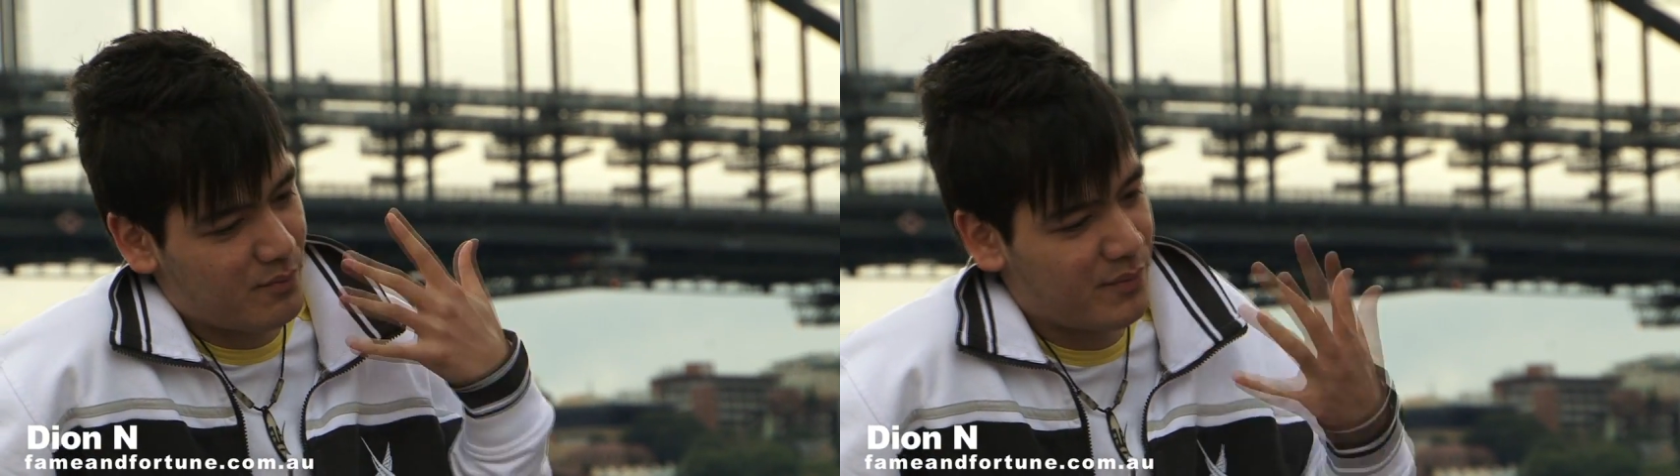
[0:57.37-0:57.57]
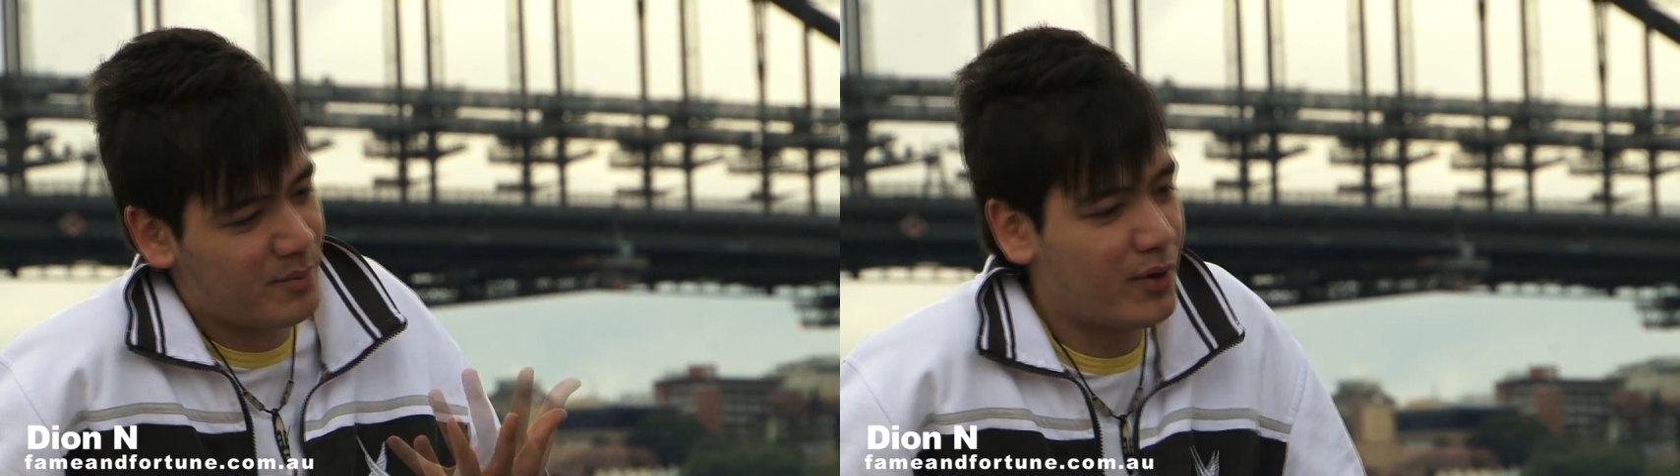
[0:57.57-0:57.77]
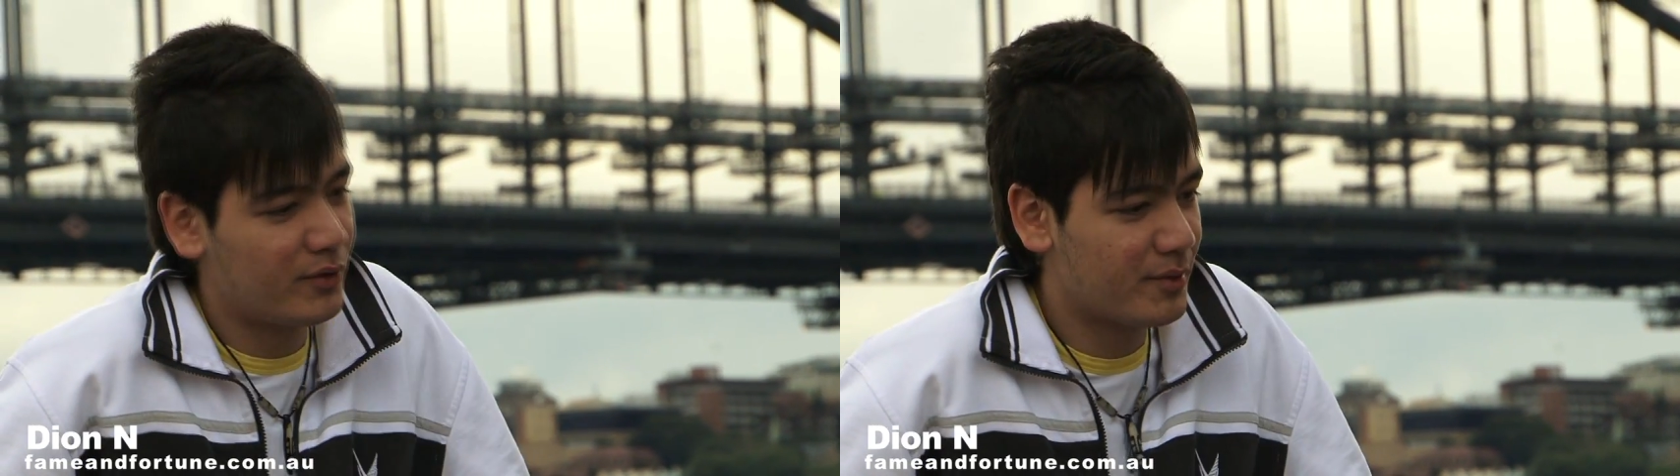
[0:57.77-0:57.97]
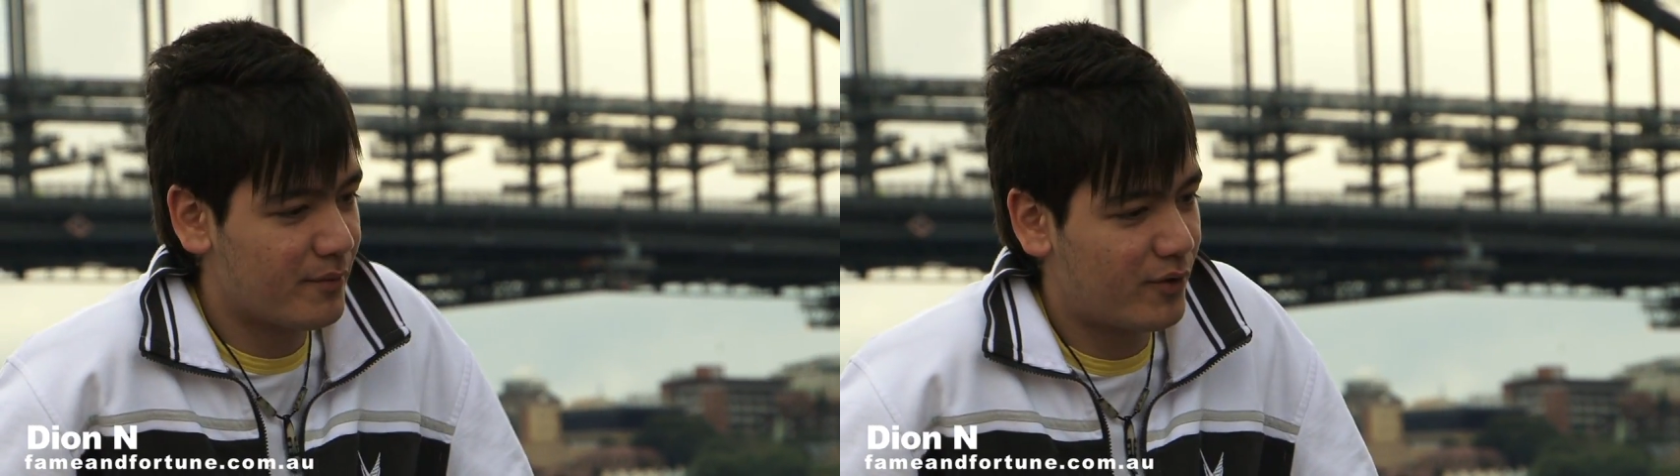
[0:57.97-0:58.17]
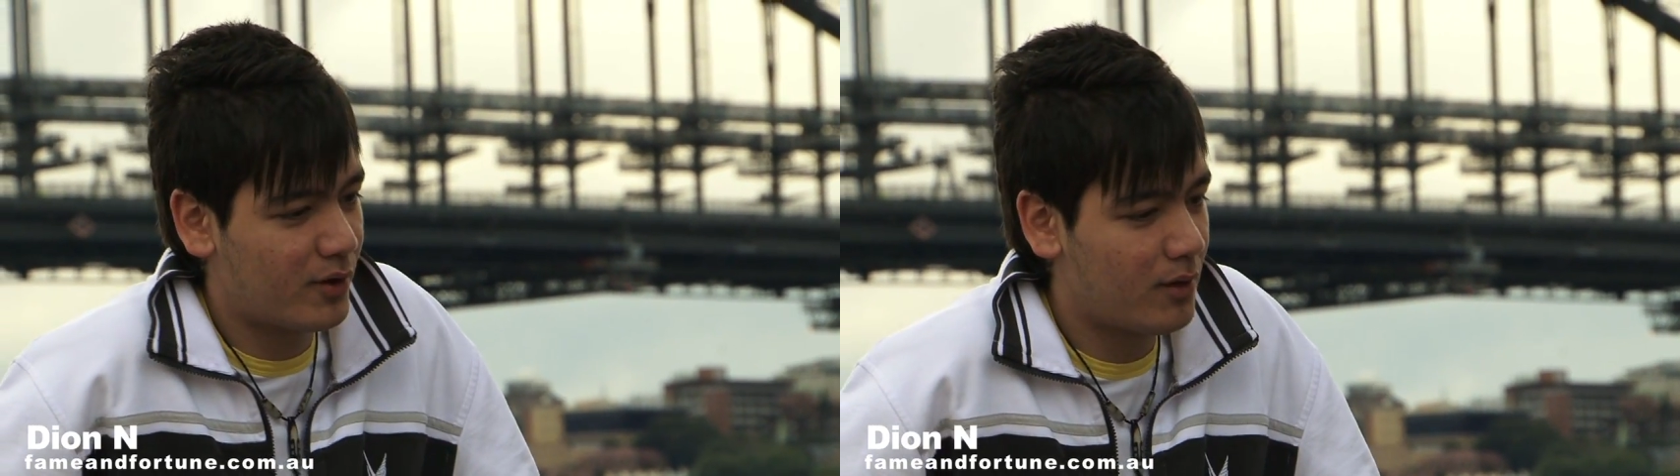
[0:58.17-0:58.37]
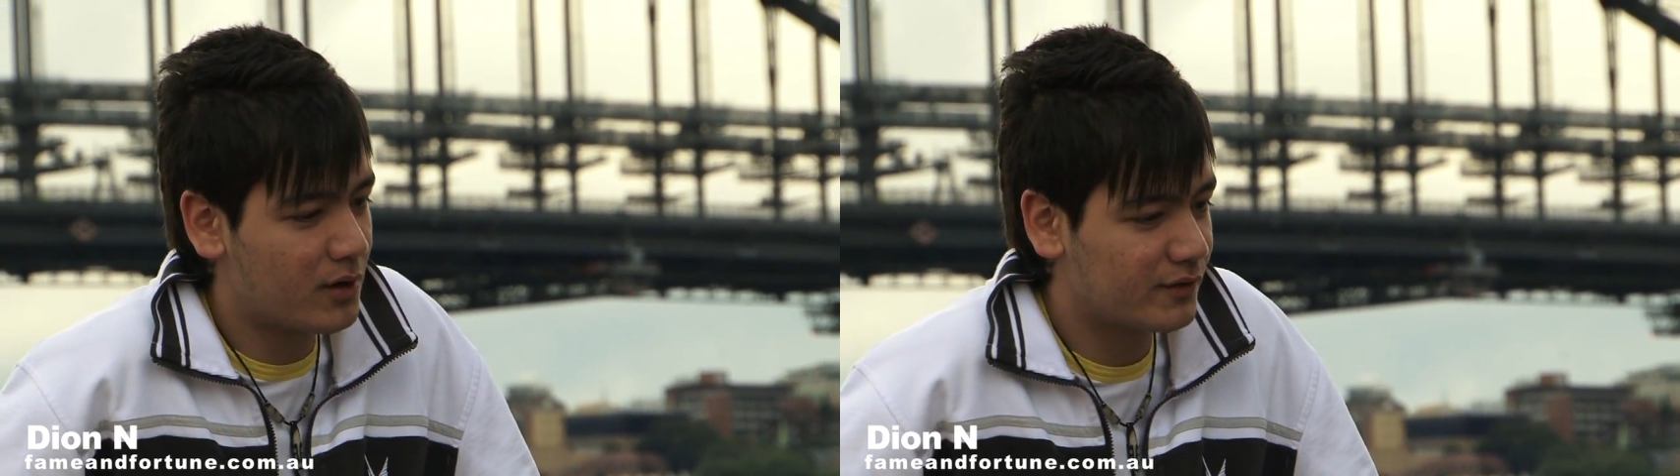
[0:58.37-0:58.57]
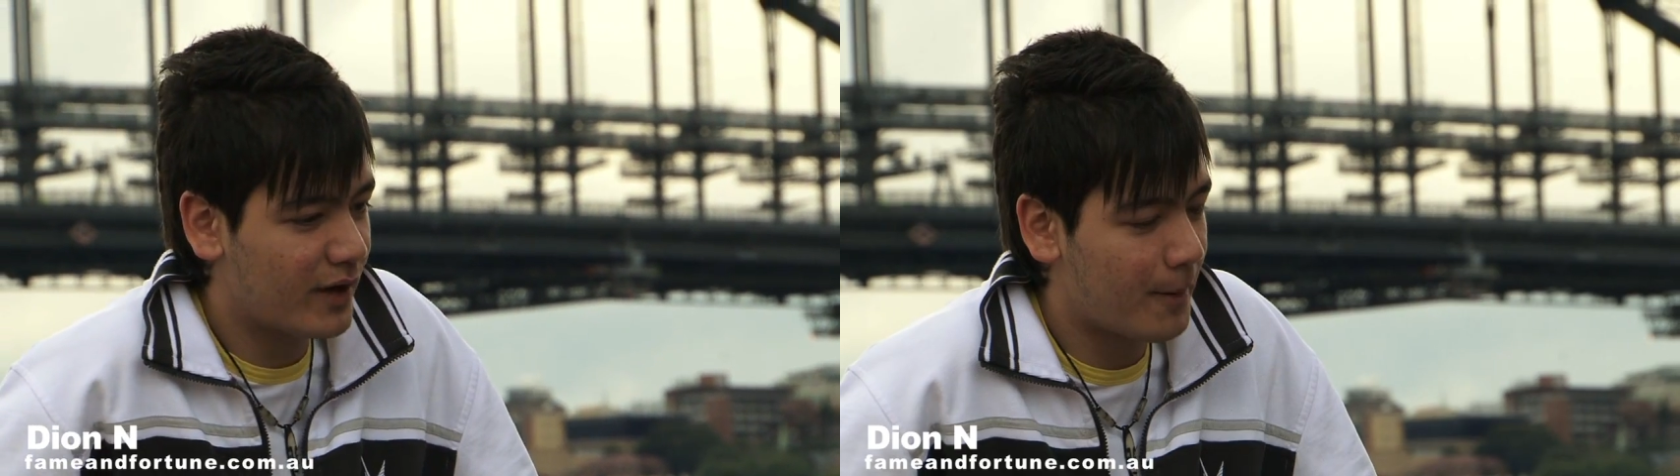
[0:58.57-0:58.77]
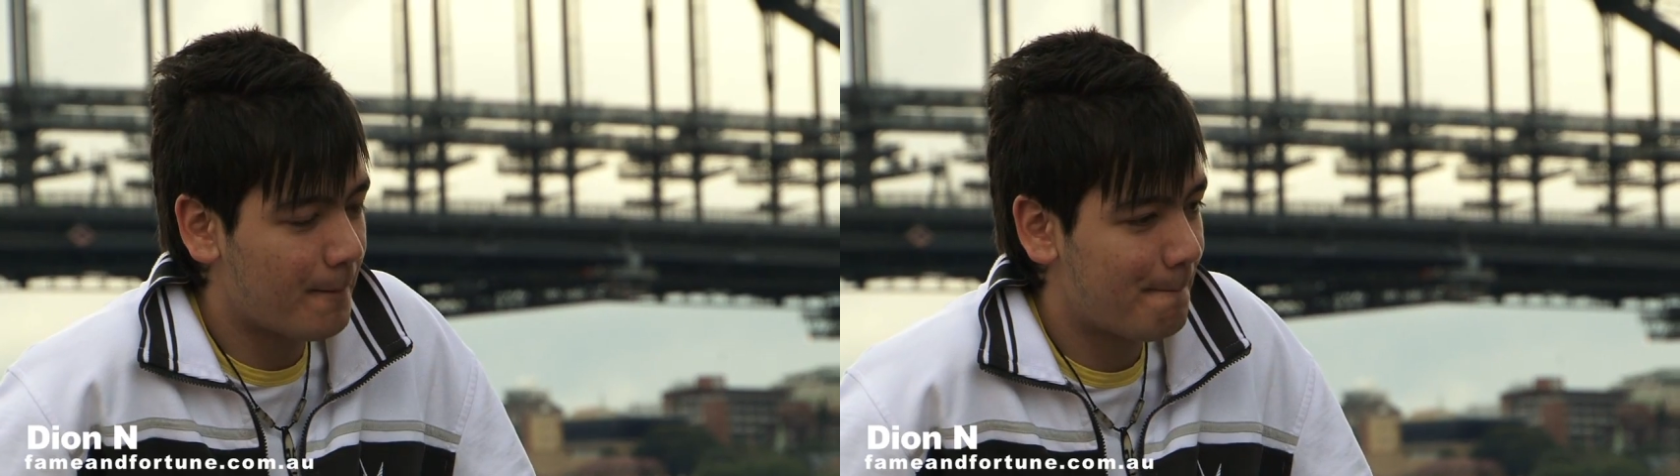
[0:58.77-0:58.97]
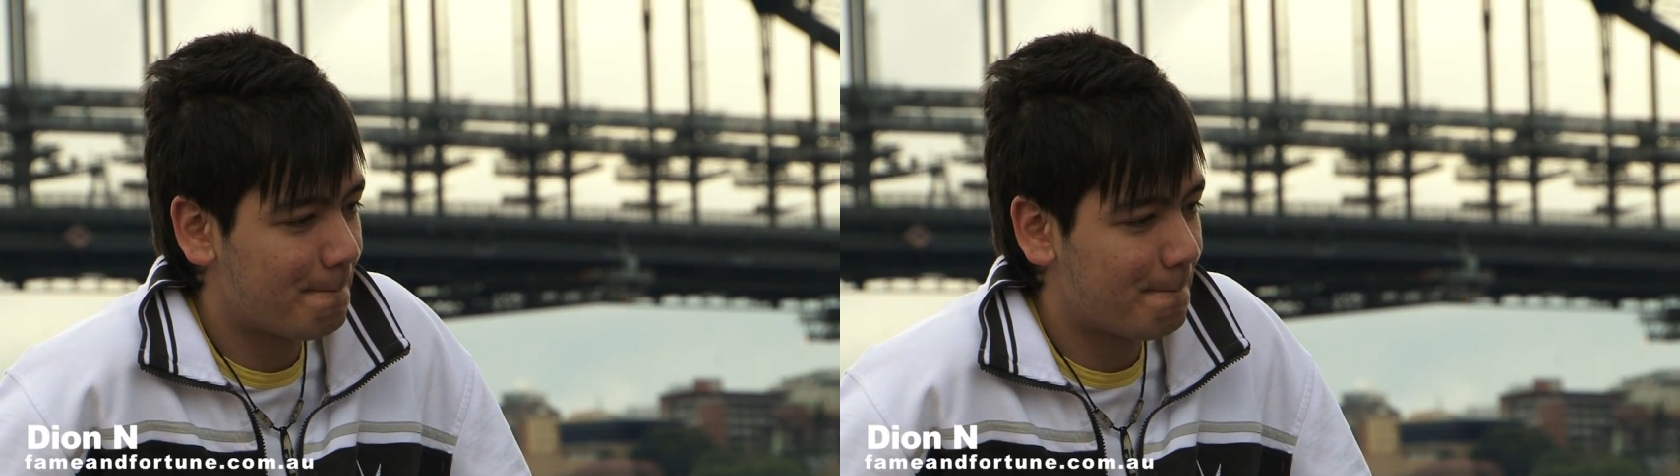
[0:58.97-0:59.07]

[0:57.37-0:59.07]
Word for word: been bothering me for a long time.